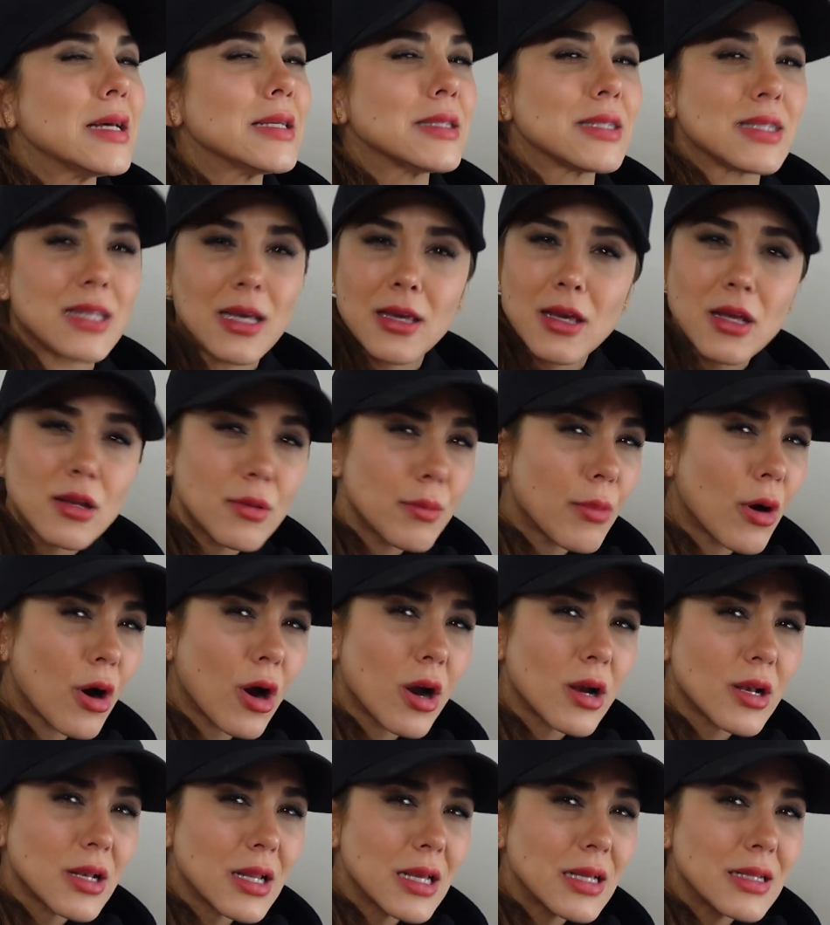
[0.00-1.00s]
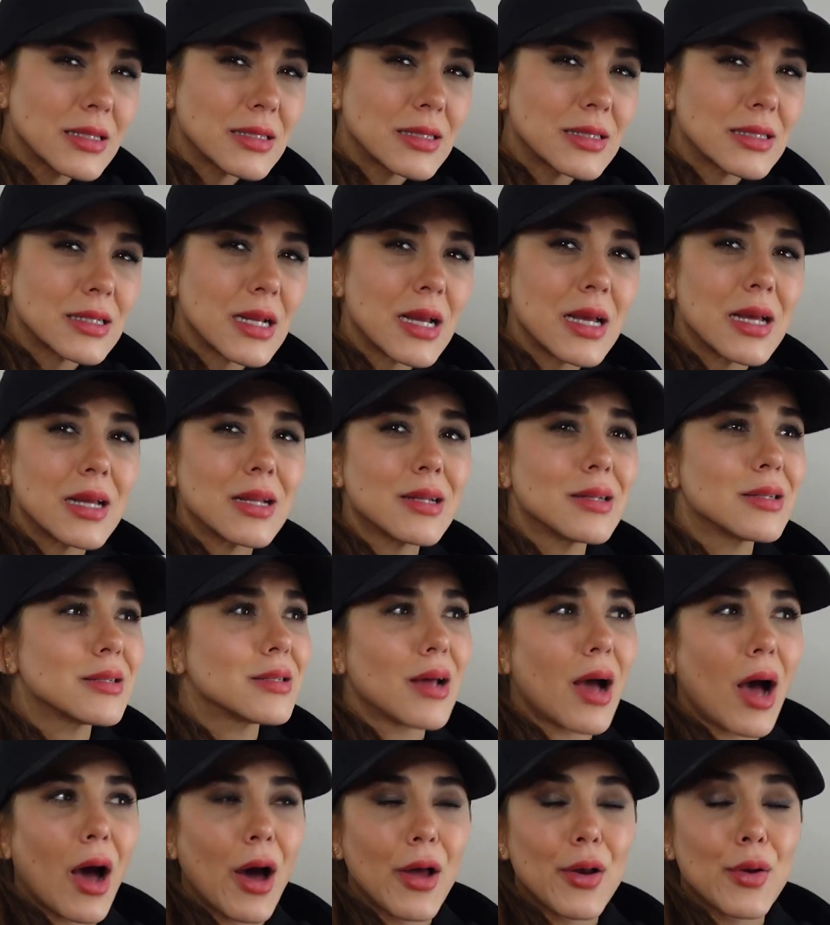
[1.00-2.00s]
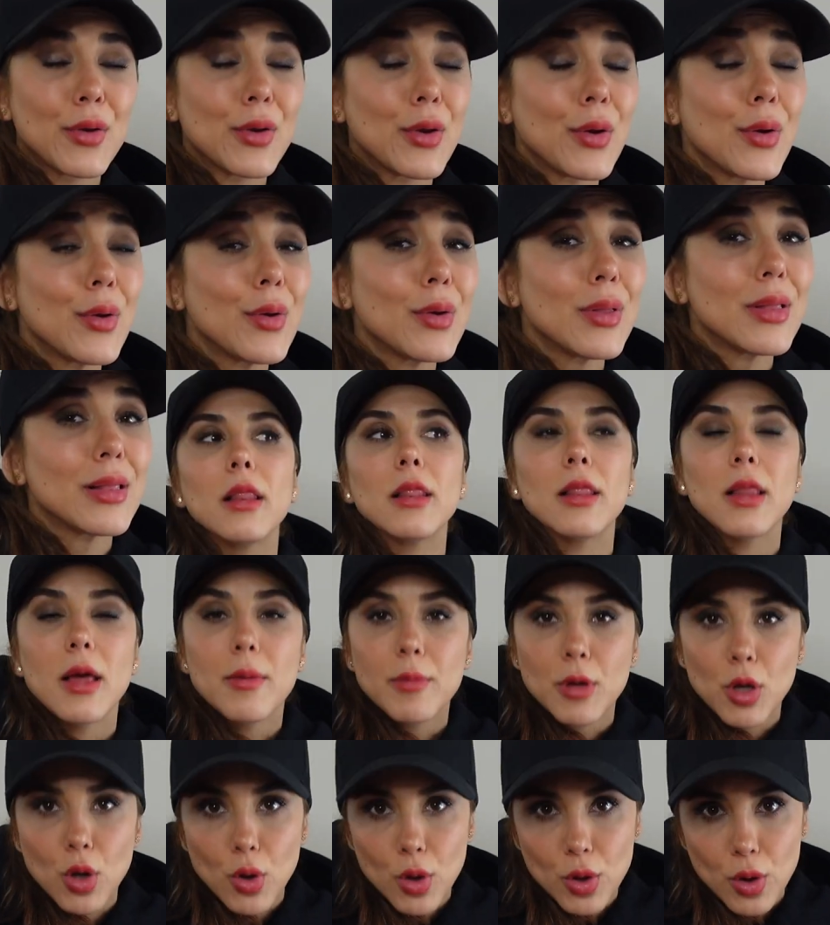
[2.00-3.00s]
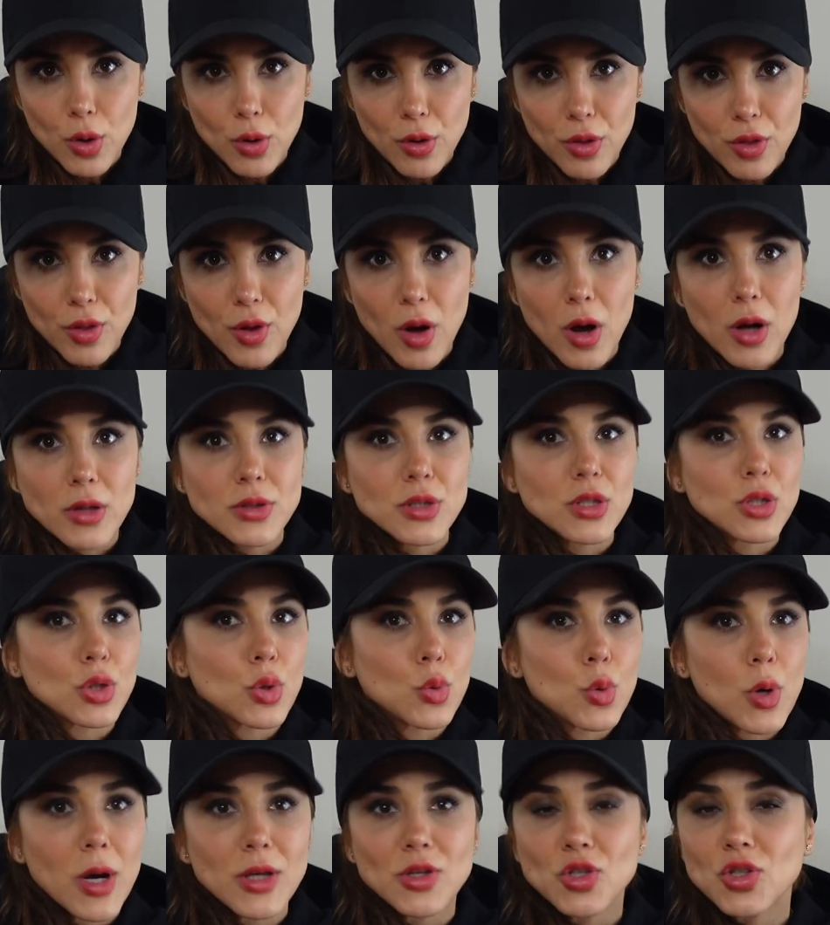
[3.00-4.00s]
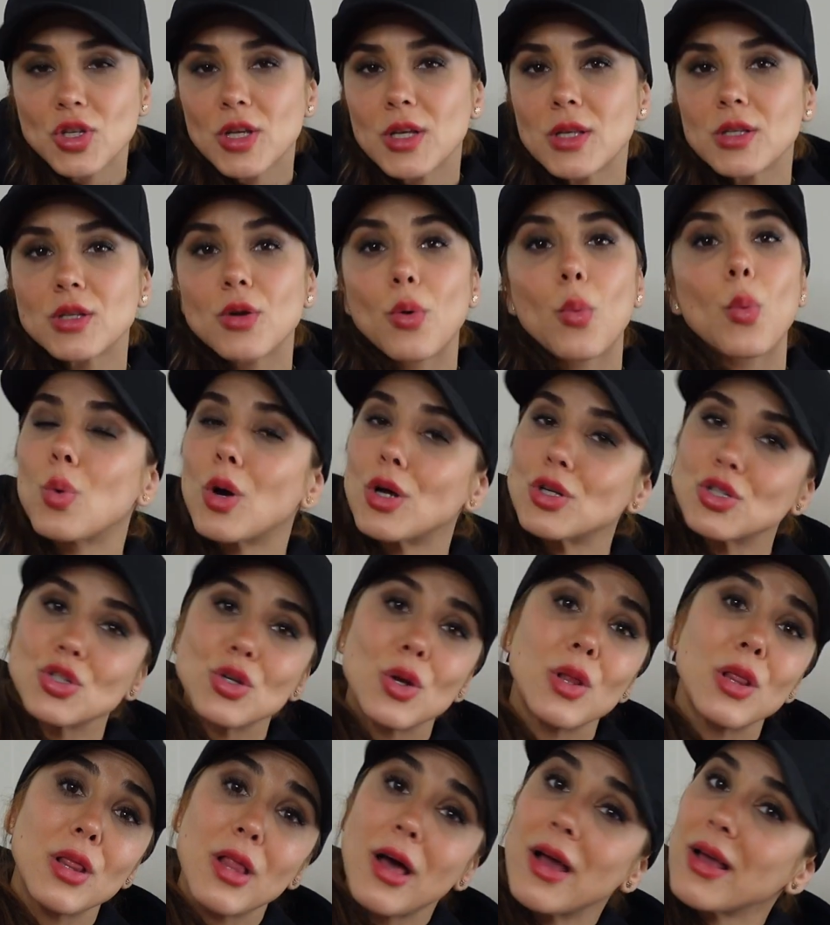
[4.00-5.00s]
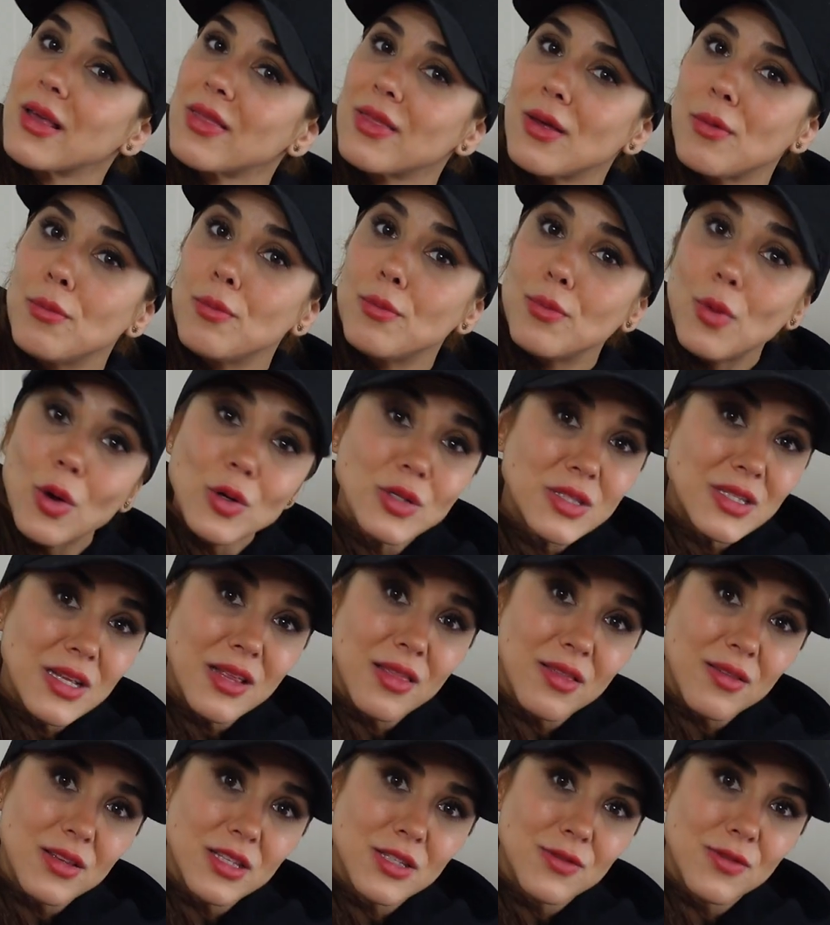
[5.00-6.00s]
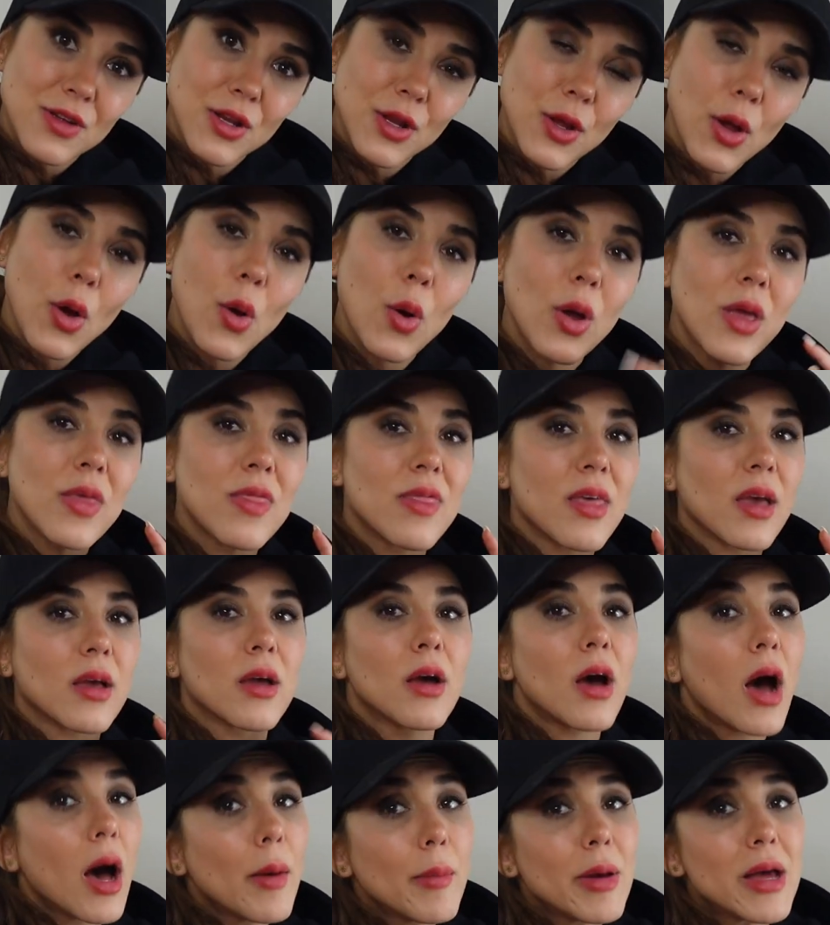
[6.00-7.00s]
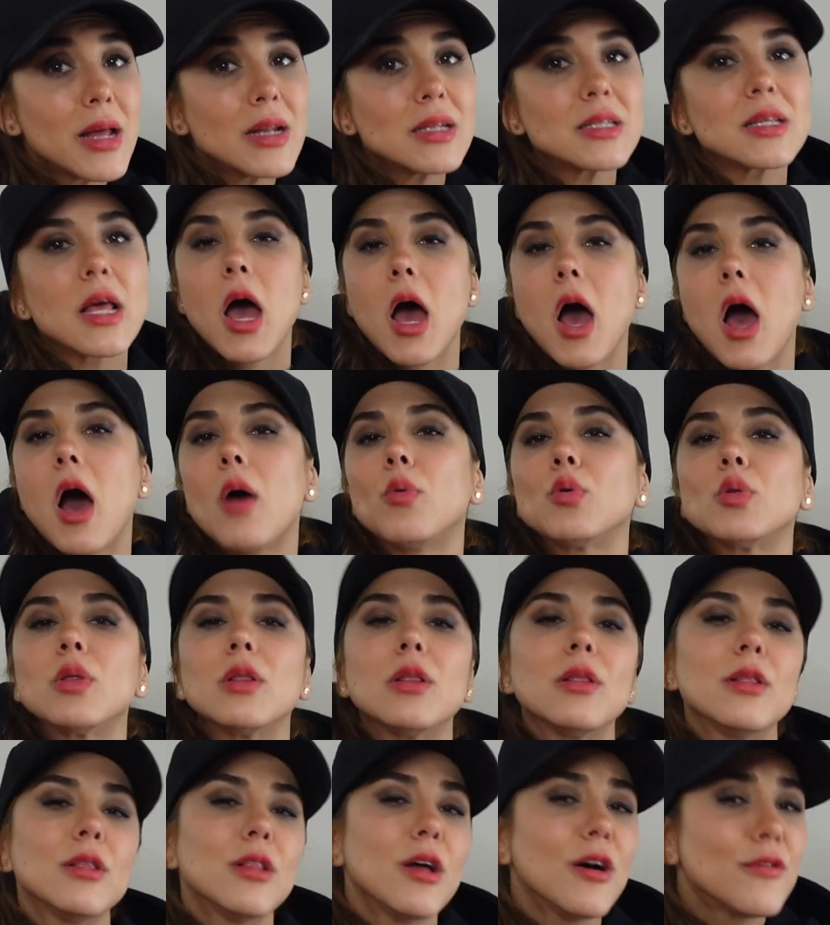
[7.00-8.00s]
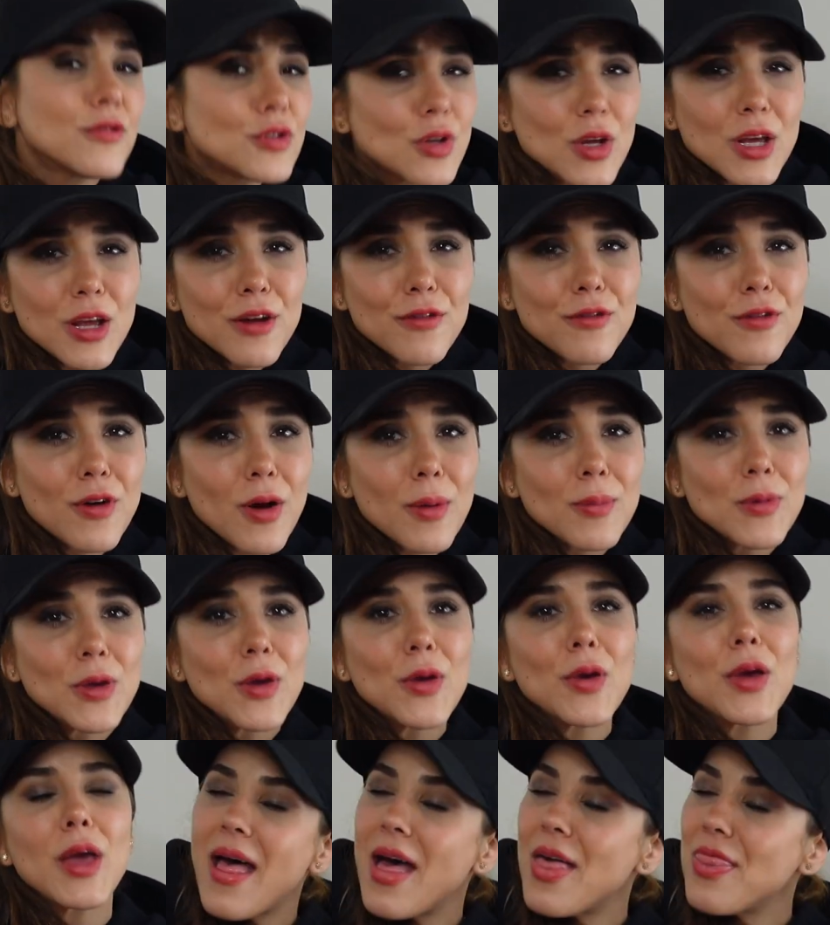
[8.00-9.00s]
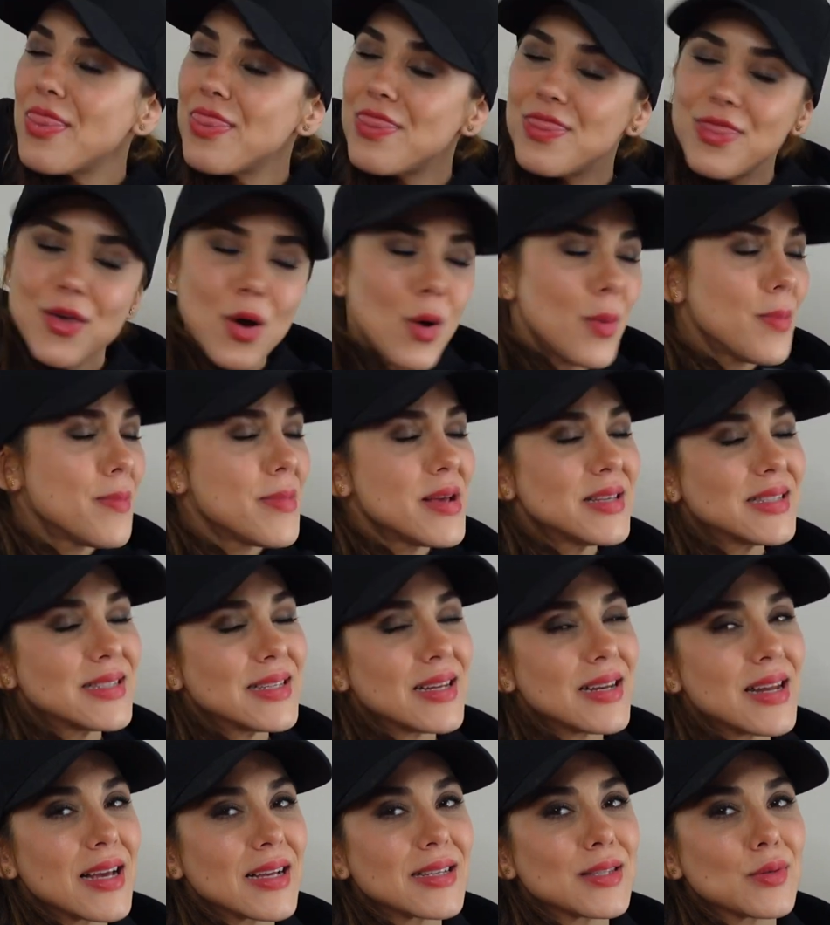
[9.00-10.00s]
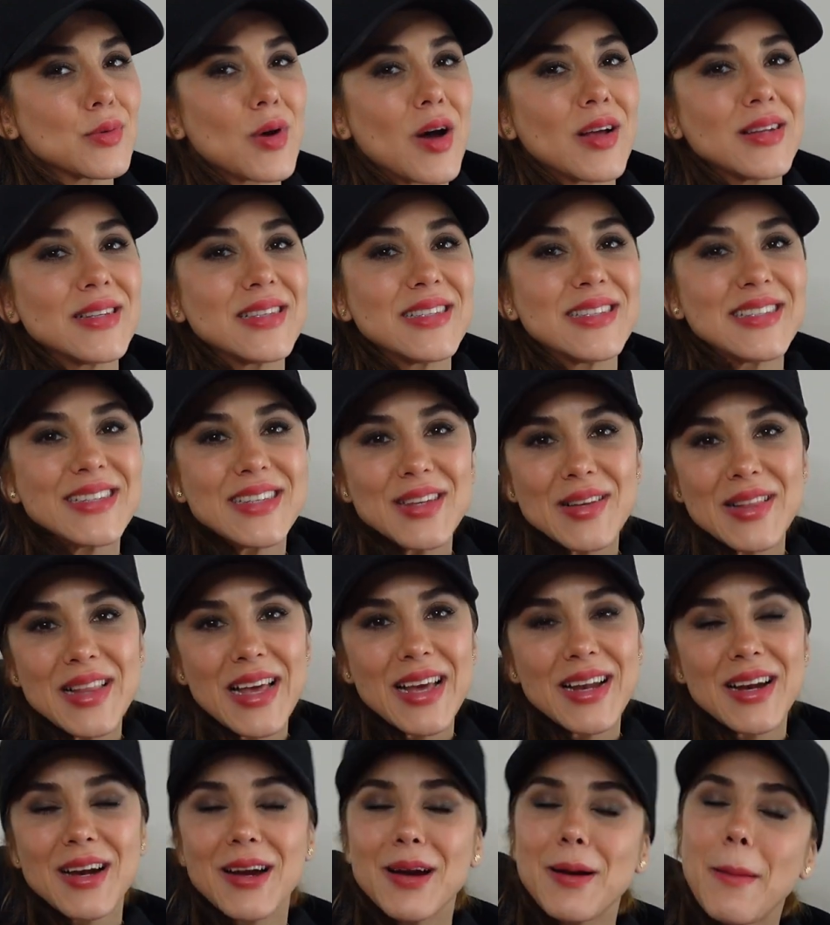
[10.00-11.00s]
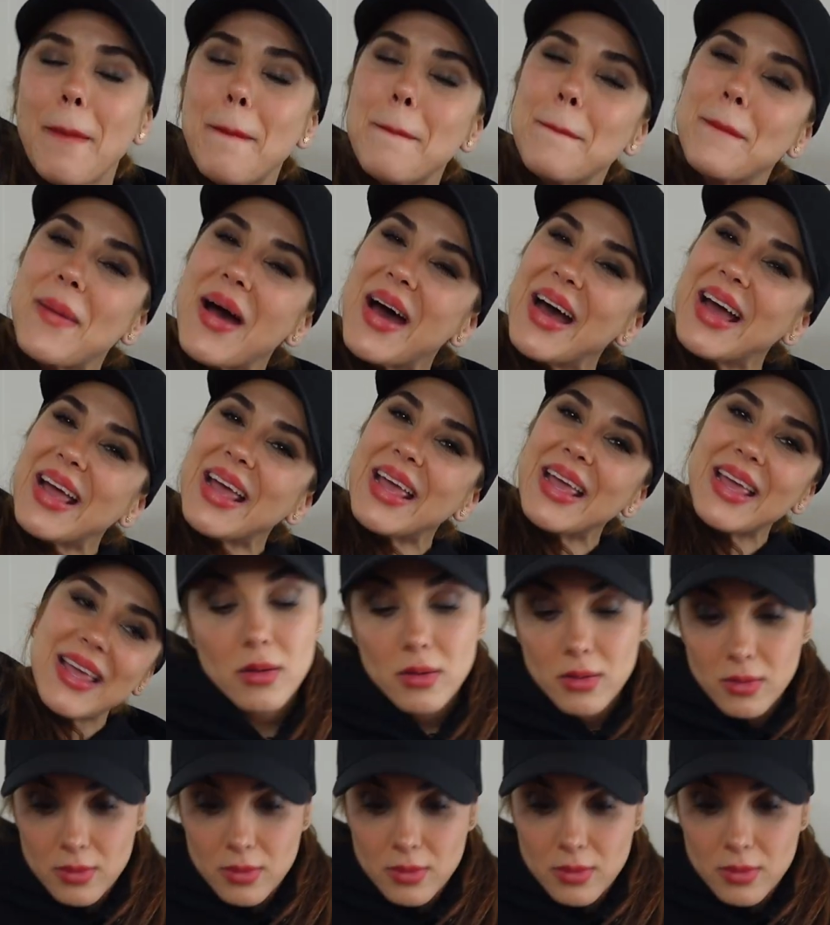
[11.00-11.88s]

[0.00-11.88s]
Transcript: a second part instead? I don't know. Let me know your thoughts, questions, or what you like the most in this video in the comments. I would love to hear from you and don't miss the next one. See you later. Bye.